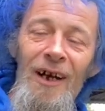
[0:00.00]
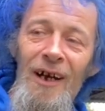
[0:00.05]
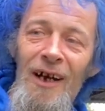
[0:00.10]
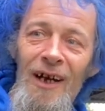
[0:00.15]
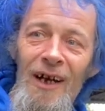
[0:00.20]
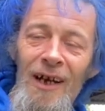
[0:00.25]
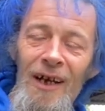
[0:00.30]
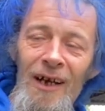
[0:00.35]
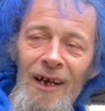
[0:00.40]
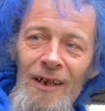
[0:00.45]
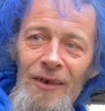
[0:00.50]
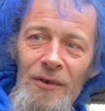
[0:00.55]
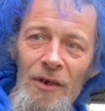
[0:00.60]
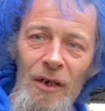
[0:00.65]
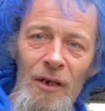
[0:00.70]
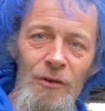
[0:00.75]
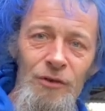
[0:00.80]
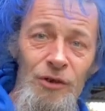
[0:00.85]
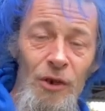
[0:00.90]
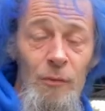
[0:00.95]
And
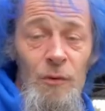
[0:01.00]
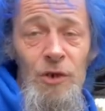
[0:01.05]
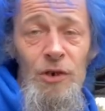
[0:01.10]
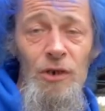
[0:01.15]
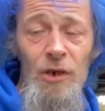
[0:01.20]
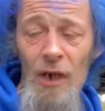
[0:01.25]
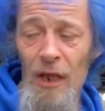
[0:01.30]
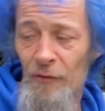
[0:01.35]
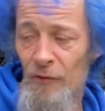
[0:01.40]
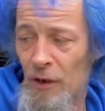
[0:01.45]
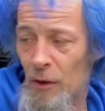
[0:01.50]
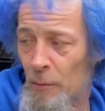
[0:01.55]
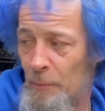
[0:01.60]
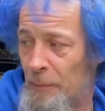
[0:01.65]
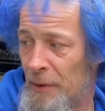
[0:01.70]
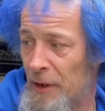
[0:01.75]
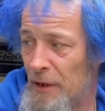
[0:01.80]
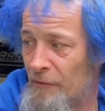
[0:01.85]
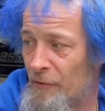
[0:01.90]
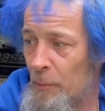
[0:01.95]
uh, so we're just going to have a little
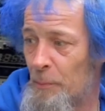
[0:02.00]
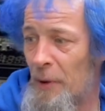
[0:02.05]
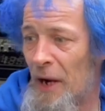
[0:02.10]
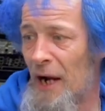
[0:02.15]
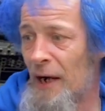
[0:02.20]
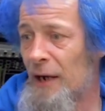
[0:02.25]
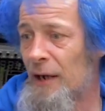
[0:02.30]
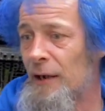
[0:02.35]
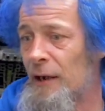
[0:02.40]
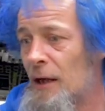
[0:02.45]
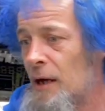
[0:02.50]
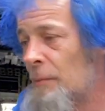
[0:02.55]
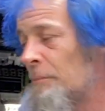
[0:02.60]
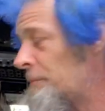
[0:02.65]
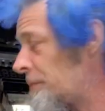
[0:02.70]
bit of a packing up